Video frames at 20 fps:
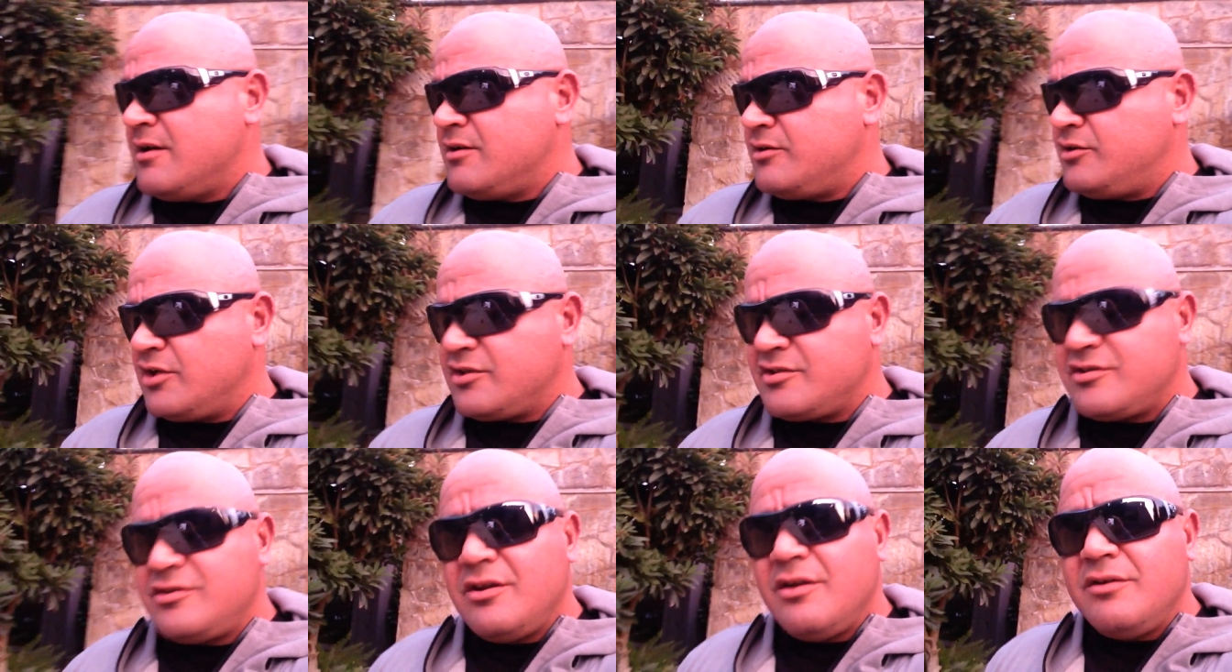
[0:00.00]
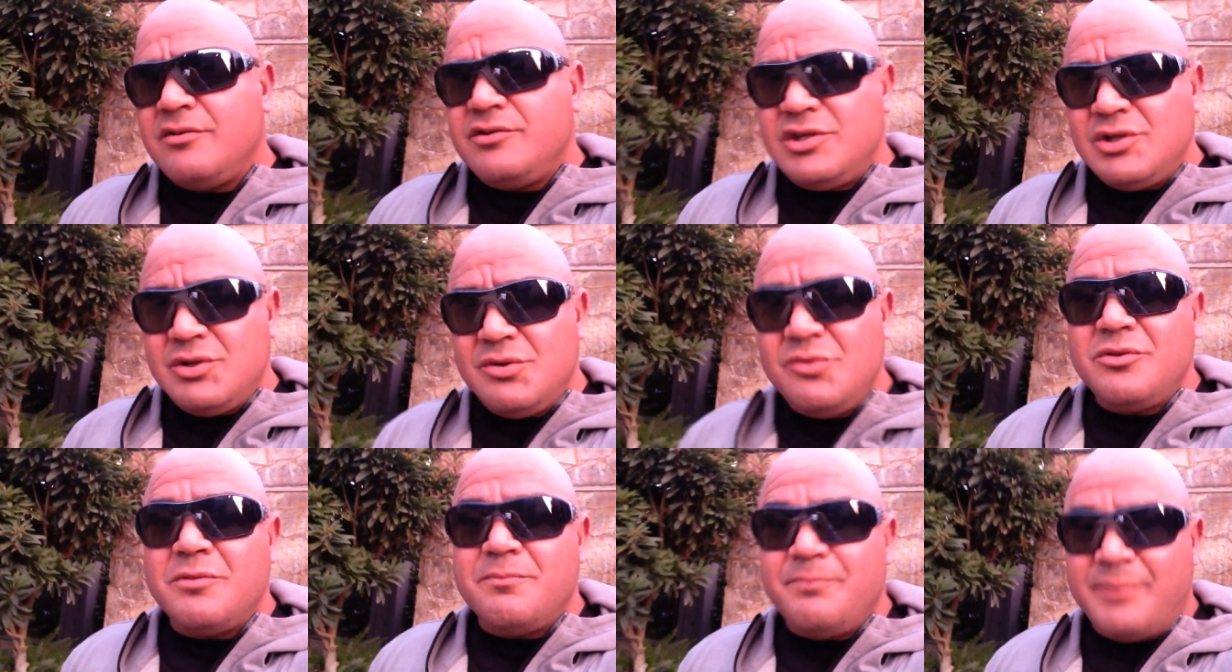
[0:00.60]
Just
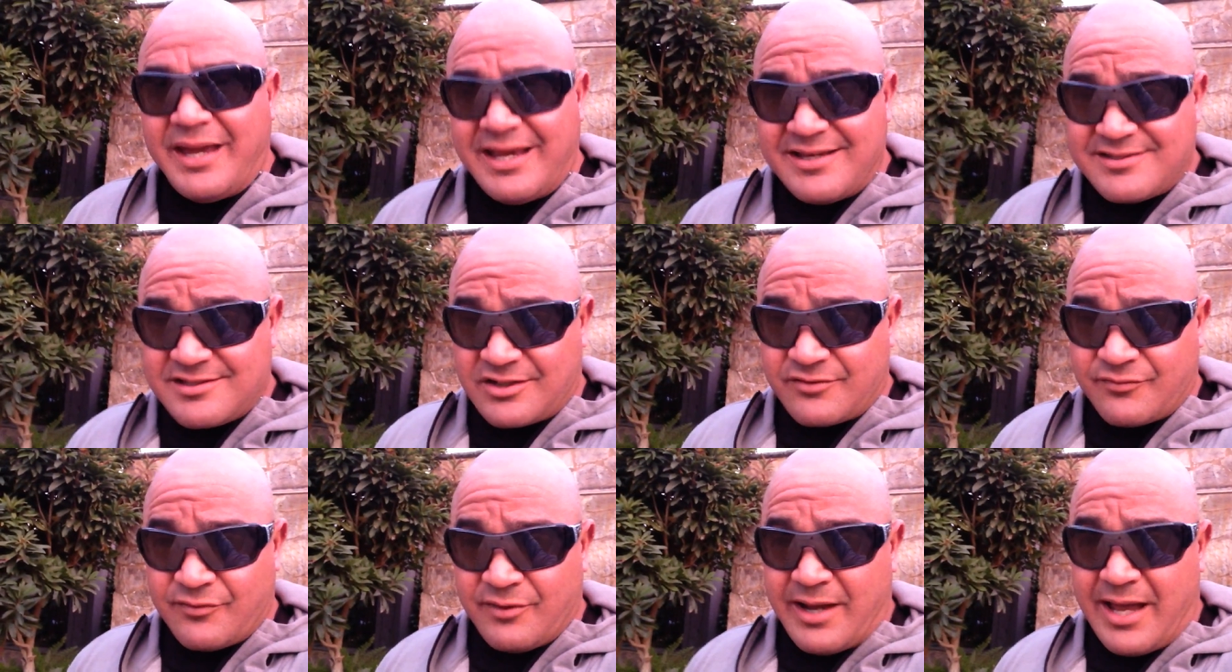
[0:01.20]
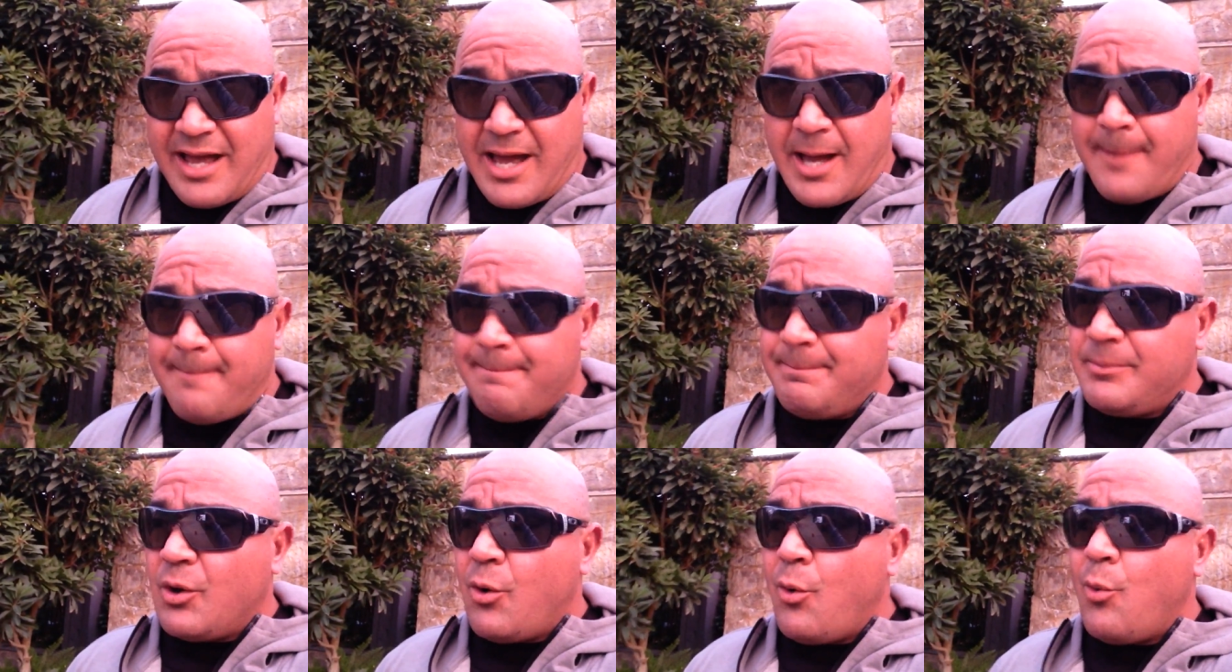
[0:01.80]
do the basics for now.
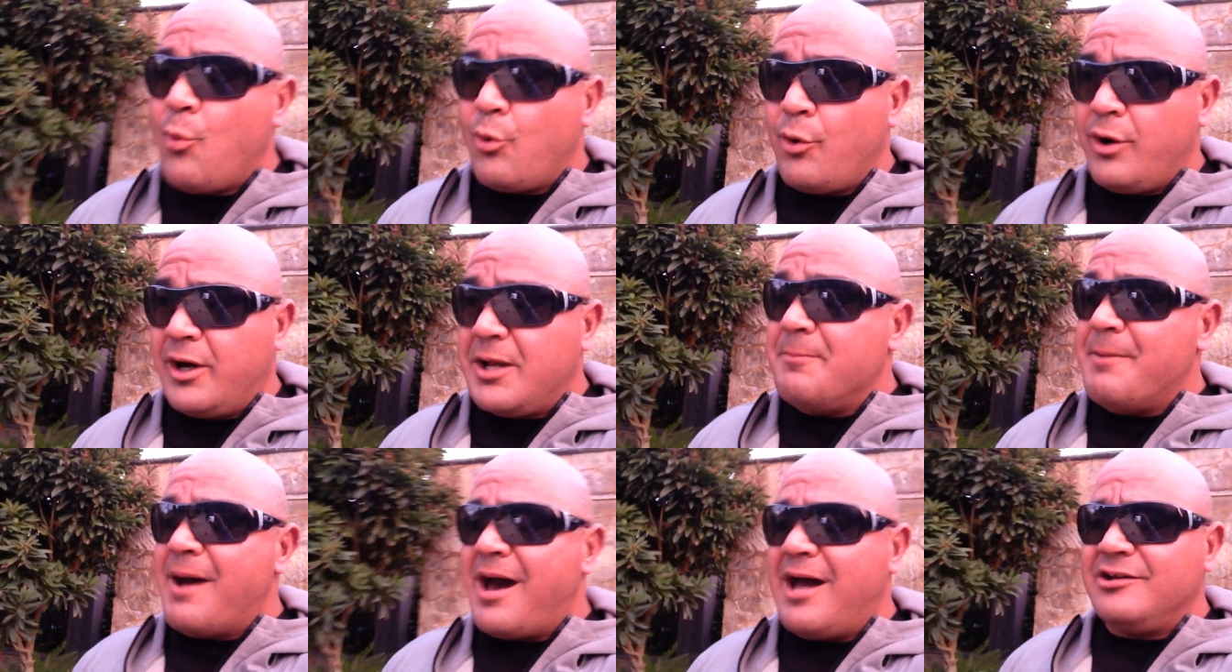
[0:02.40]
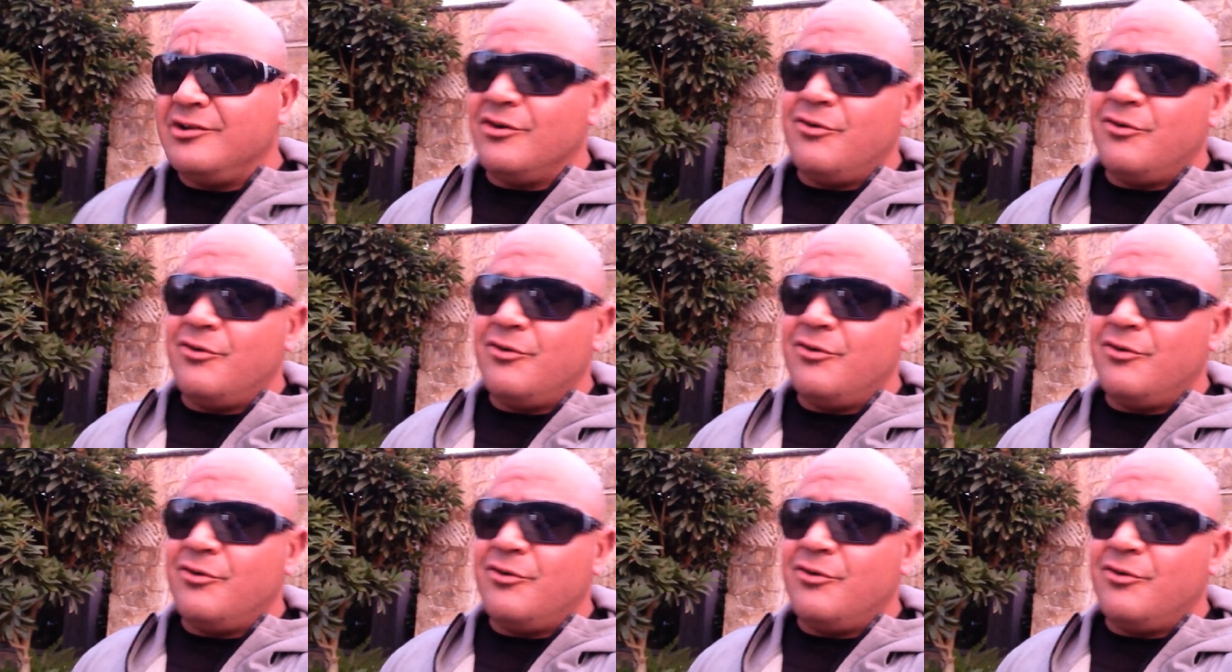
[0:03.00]
Don't worry about it.